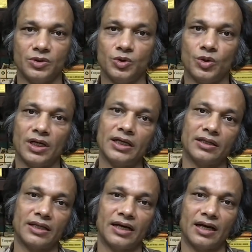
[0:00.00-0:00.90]
Yuju
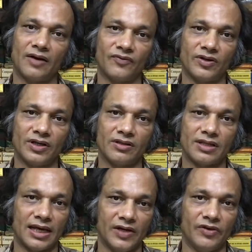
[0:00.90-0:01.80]
Lalit, and after
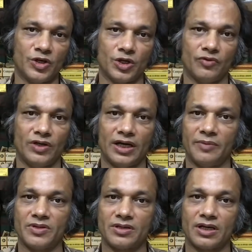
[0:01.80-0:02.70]
his elevation, we
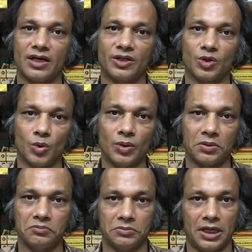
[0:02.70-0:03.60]
had Mr. Anand
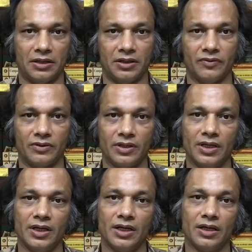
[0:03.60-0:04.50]
Grover, and they were
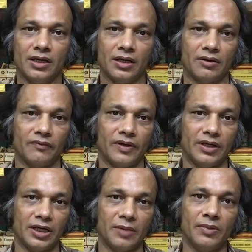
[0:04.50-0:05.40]

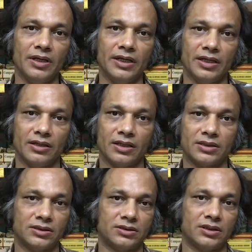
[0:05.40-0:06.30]
very ably
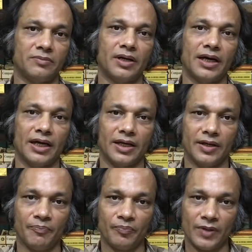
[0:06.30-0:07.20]
assisted by
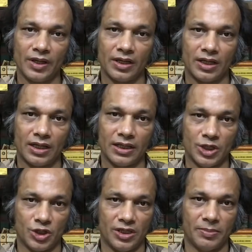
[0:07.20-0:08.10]

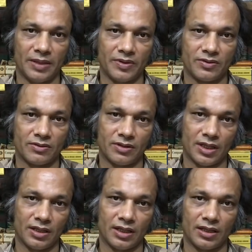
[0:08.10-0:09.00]
initially by Mr.
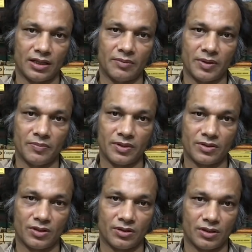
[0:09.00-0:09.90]
Singh and then with
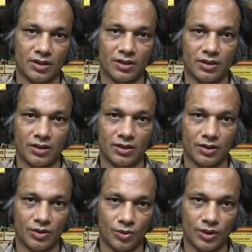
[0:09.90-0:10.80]
Mr.
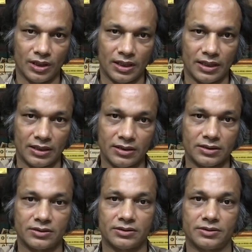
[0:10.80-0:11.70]
Goyal and
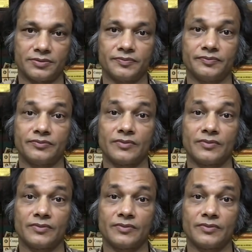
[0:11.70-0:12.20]
others.